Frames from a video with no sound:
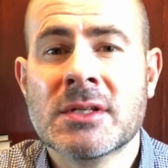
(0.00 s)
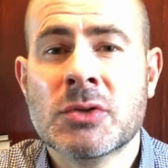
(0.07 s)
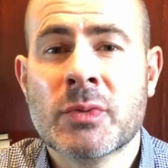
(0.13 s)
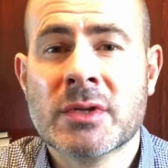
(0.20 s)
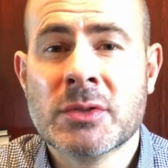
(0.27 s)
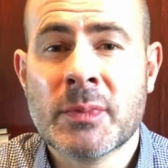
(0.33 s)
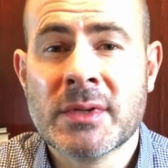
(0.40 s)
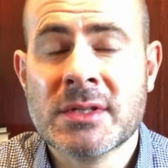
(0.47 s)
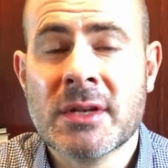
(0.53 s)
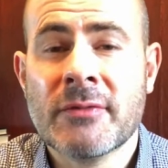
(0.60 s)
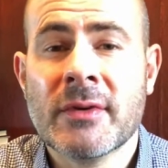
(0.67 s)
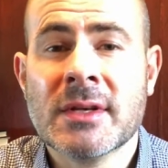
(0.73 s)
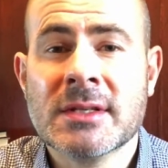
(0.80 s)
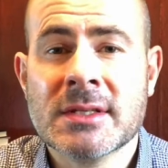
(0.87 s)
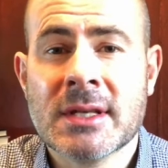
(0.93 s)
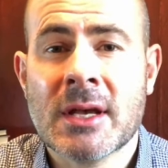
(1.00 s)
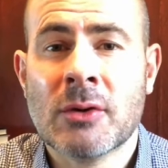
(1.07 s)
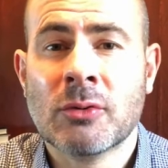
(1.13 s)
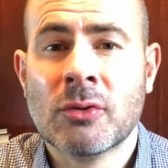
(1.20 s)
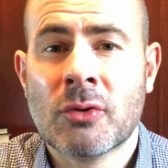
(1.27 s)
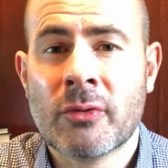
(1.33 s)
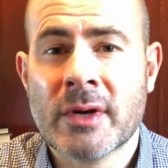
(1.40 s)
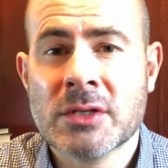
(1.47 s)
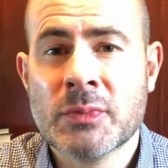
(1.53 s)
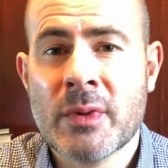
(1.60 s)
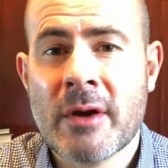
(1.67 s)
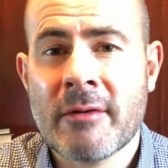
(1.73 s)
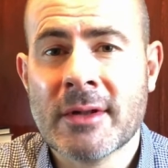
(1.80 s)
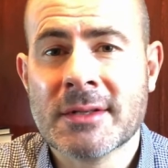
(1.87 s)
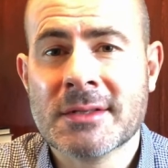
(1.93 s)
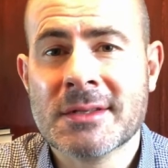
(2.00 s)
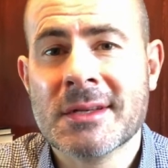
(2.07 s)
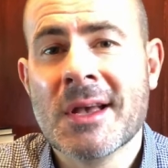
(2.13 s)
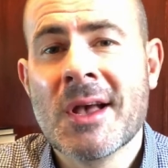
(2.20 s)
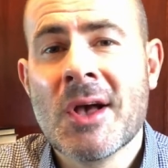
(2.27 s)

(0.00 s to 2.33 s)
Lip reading: to a specific skill or experience.